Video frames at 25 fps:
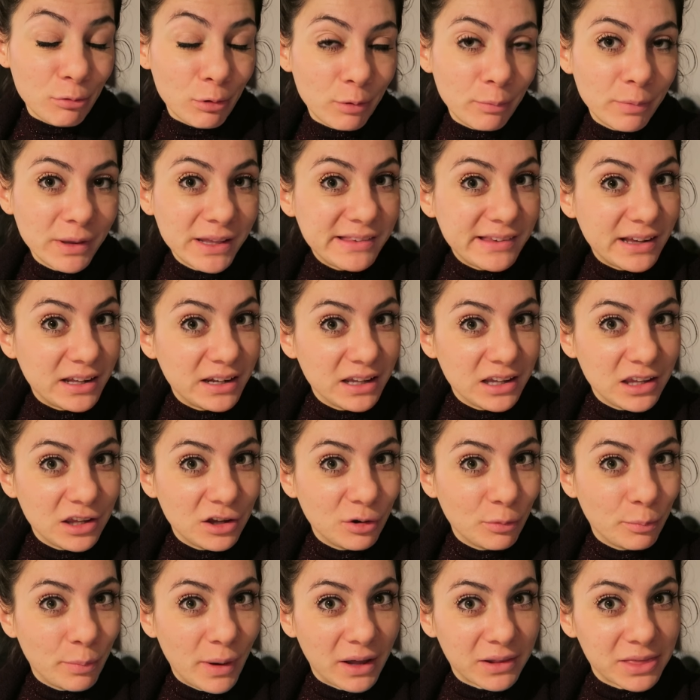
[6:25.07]
will be telling
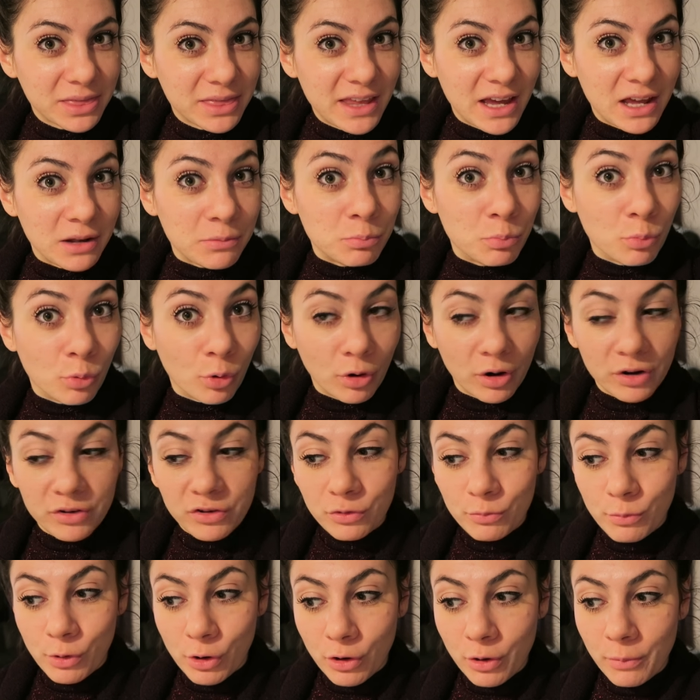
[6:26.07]
you about that more
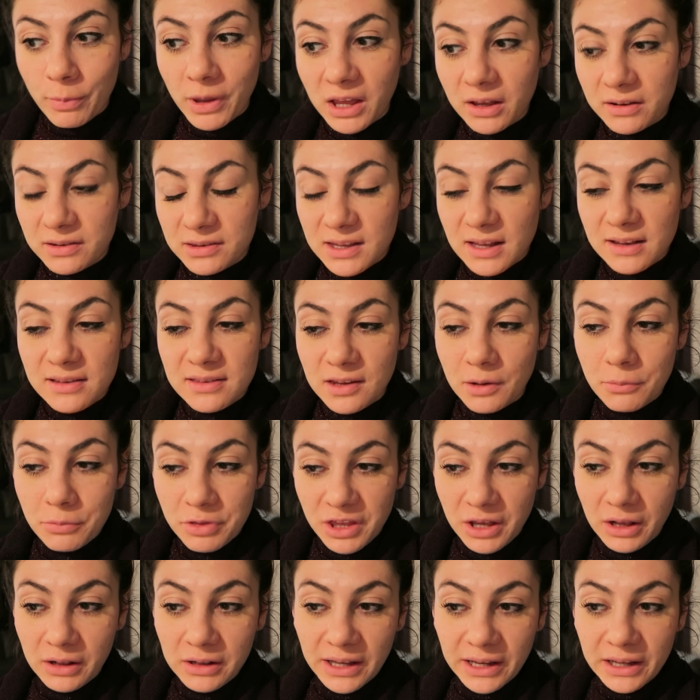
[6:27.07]
tomorrow, because that's
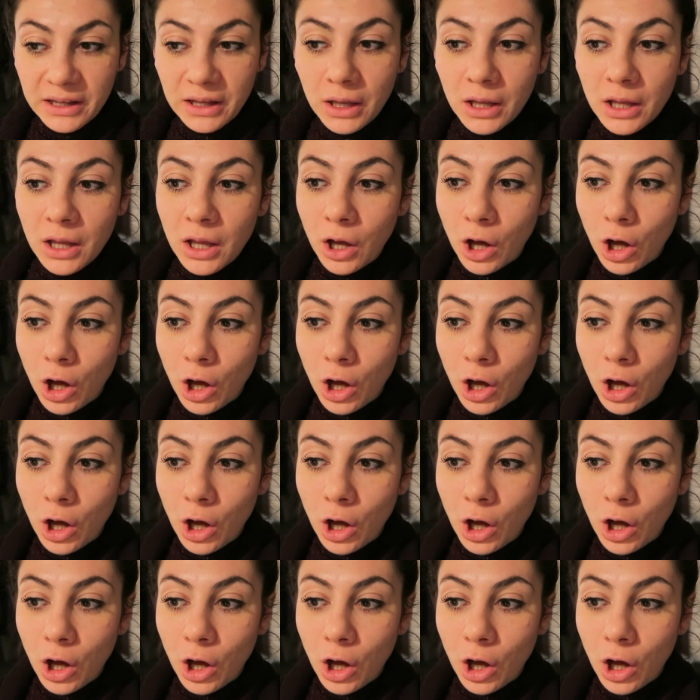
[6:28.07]
something like